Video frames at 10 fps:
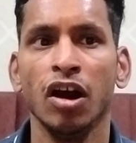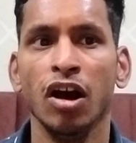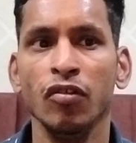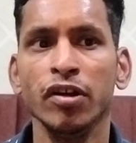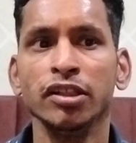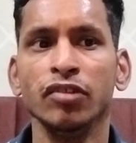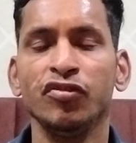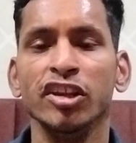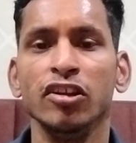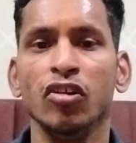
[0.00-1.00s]
However, the
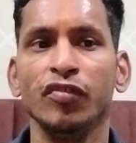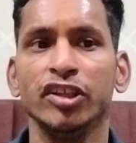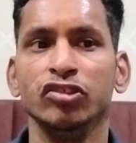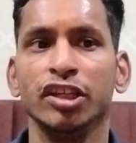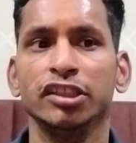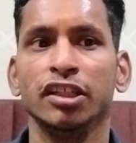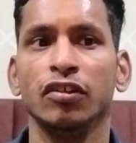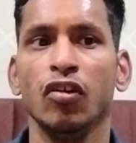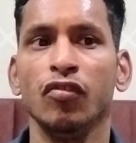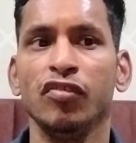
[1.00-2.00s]
field of
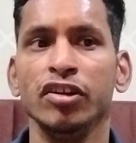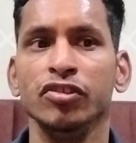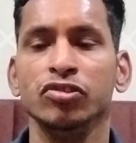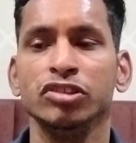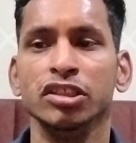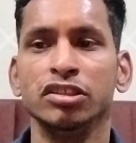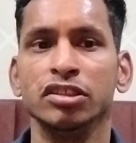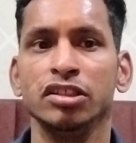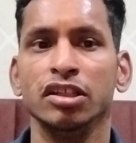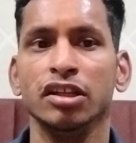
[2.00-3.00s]
education often
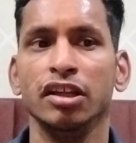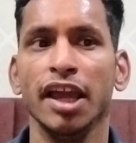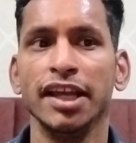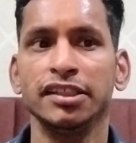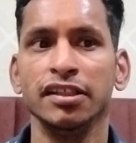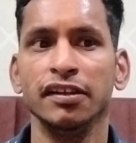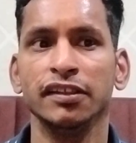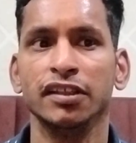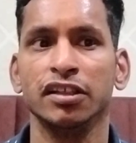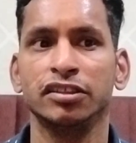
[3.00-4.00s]
uses action
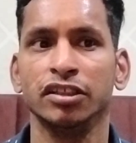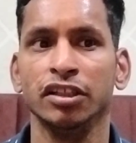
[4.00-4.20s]
research,